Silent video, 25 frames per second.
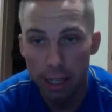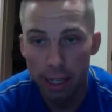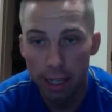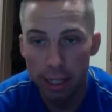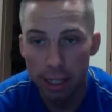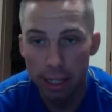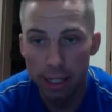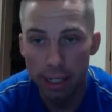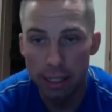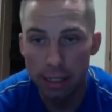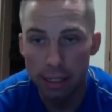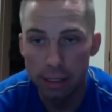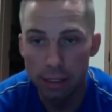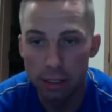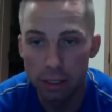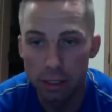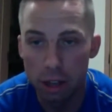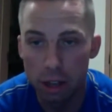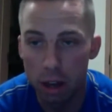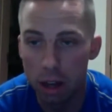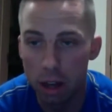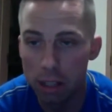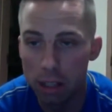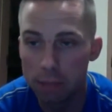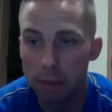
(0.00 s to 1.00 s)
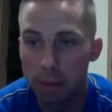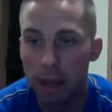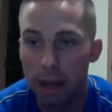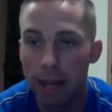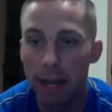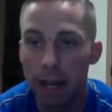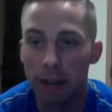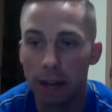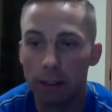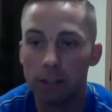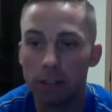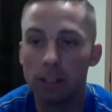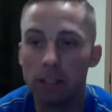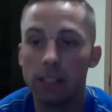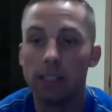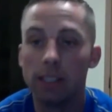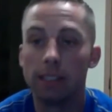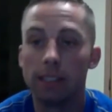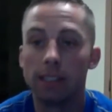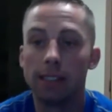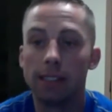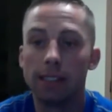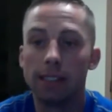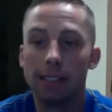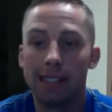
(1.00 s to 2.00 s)
It is caused by air
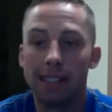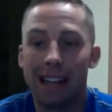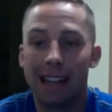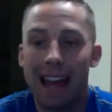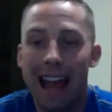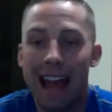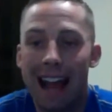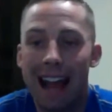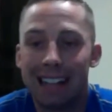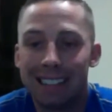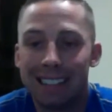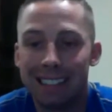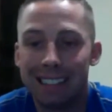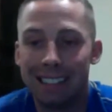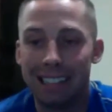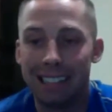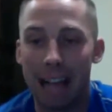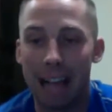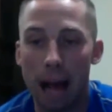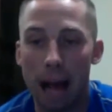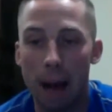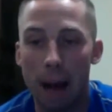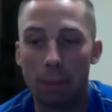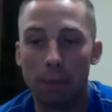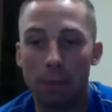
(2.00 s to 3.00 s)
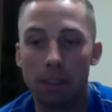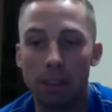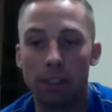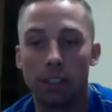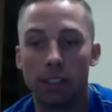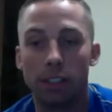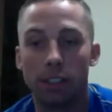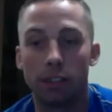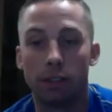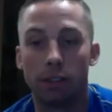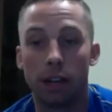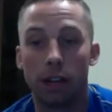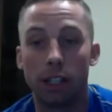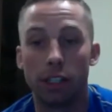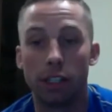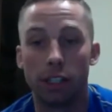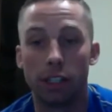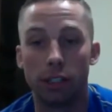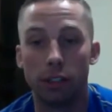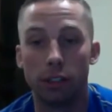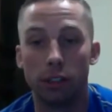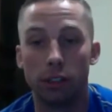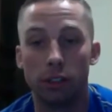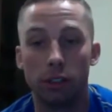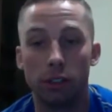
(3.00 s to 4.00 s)
resistance and acts in the opposite
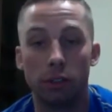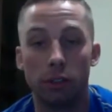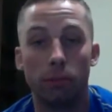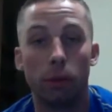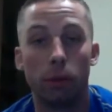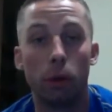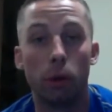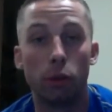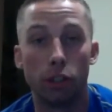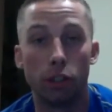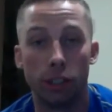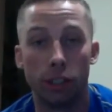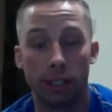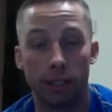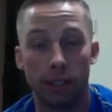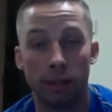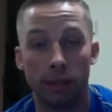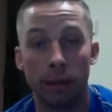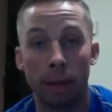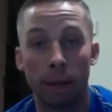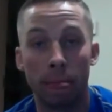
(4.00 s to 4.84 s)
direction to the motion.